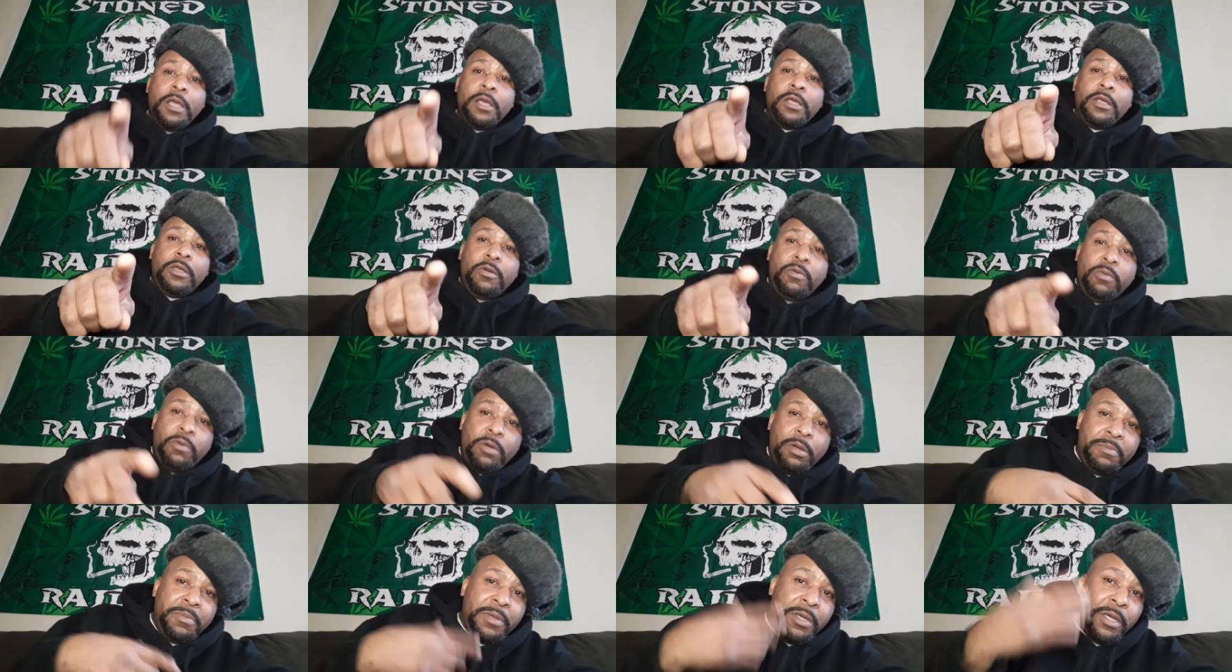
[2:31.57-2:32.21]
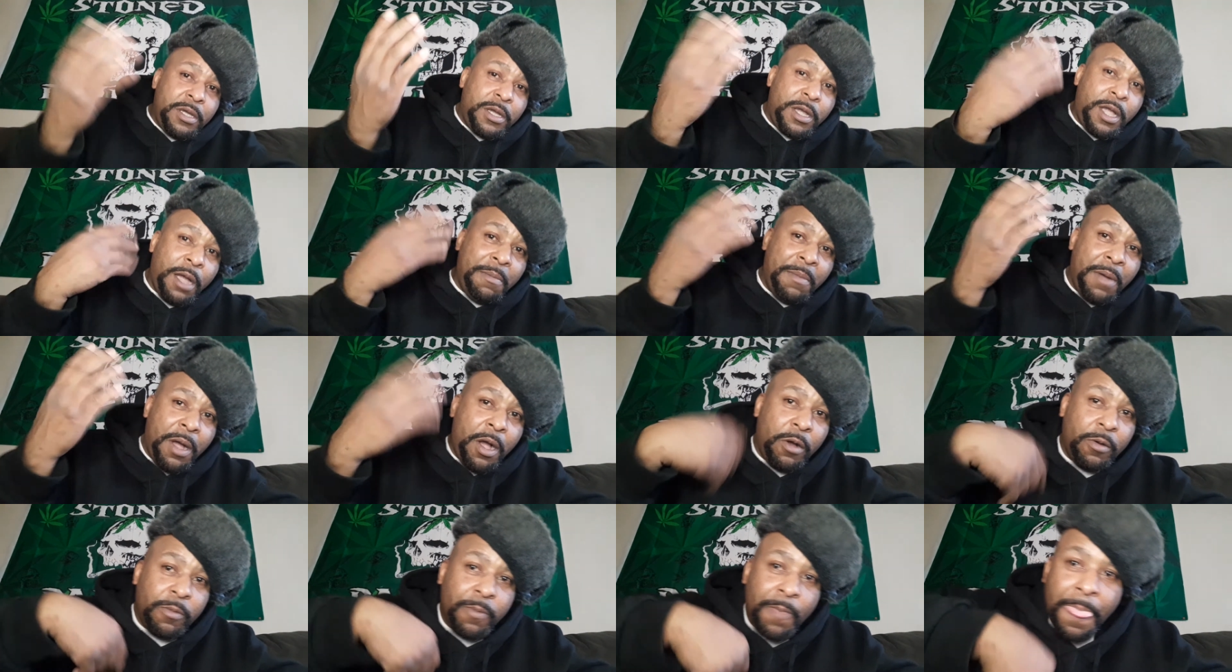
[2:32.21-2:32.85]
You with me? Come
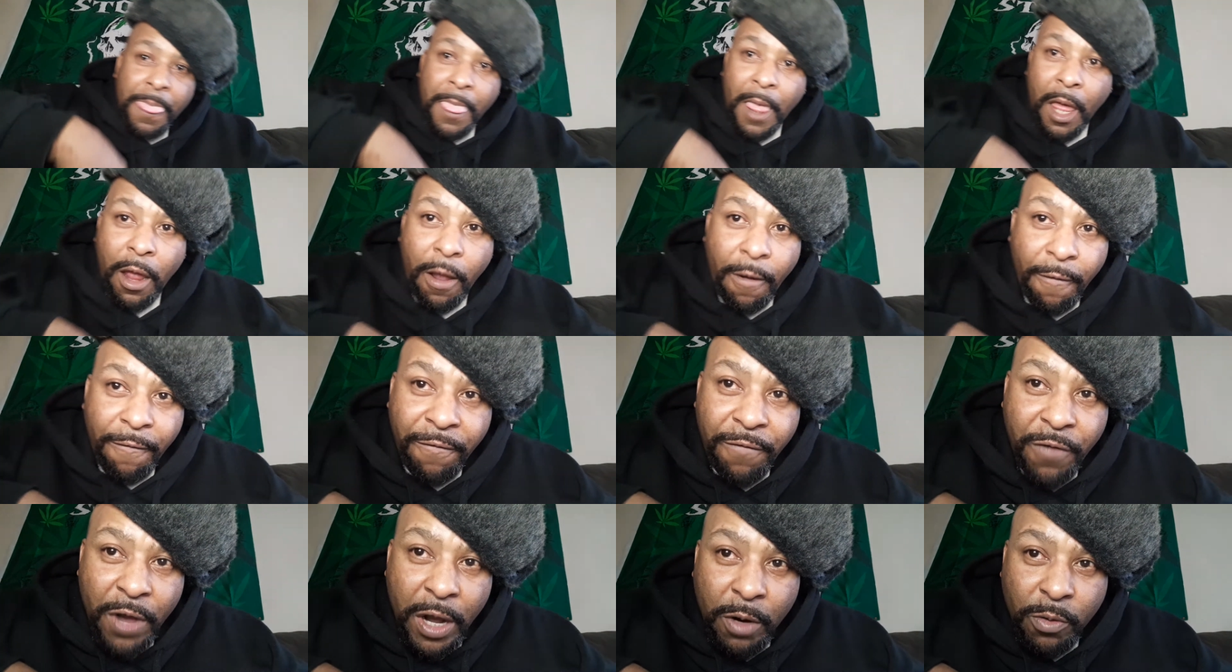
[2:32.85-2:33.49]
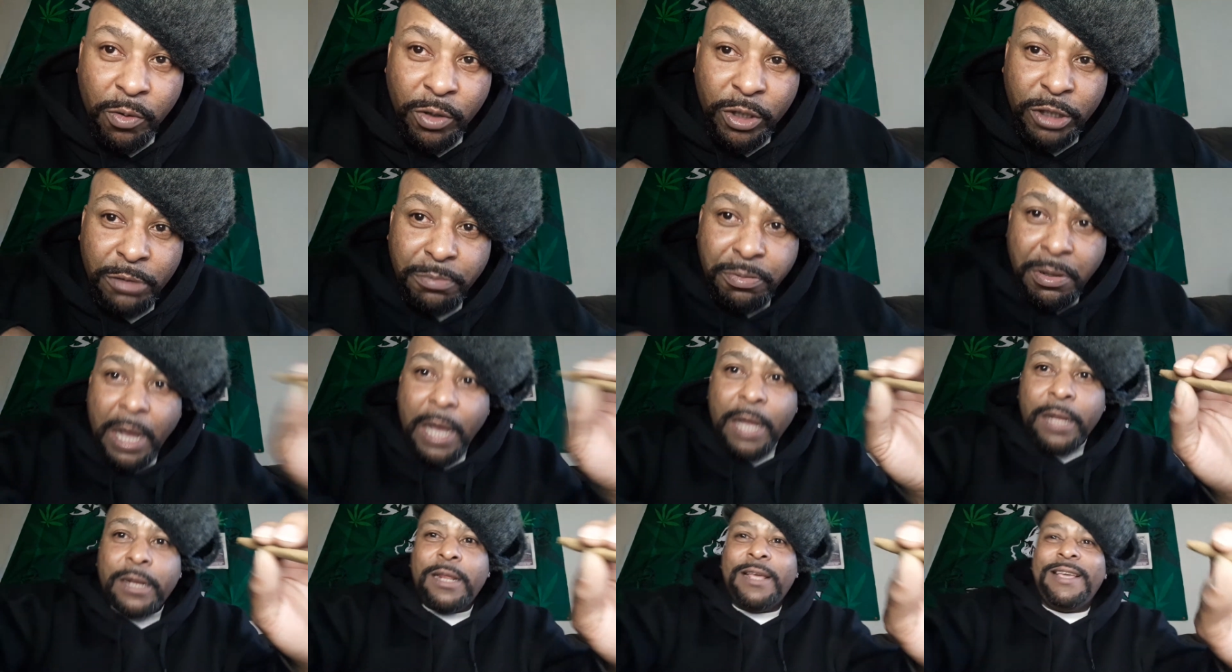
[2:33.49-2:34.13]
on. Fuck with your
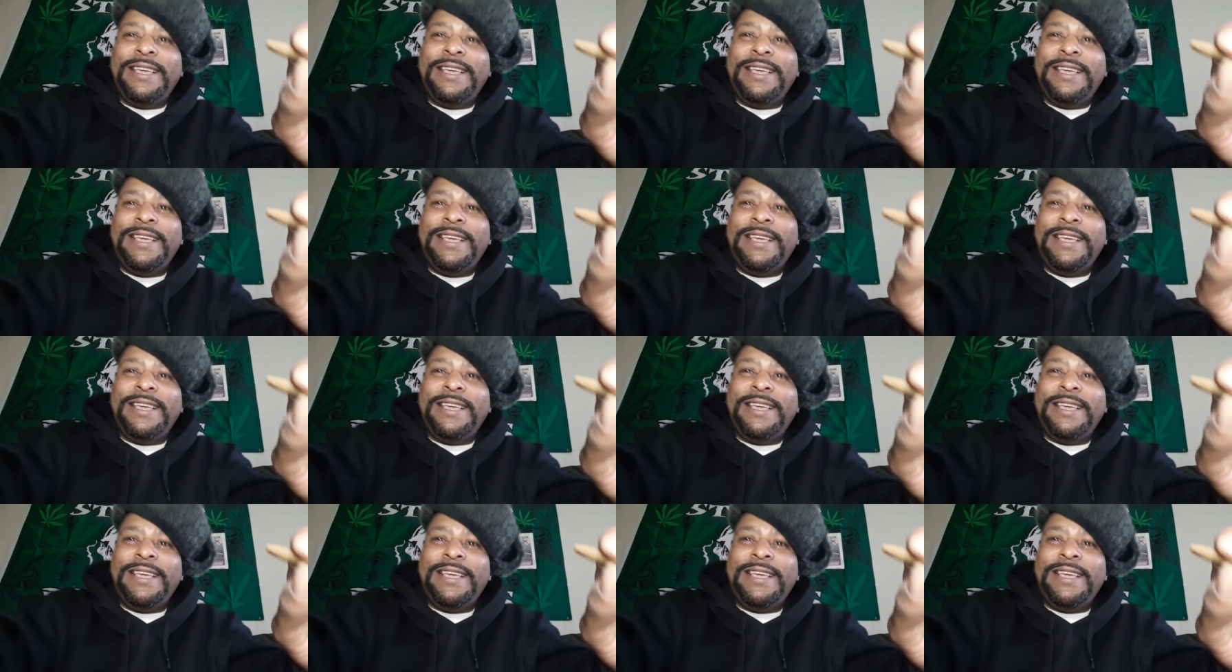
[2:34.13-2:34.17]
partner.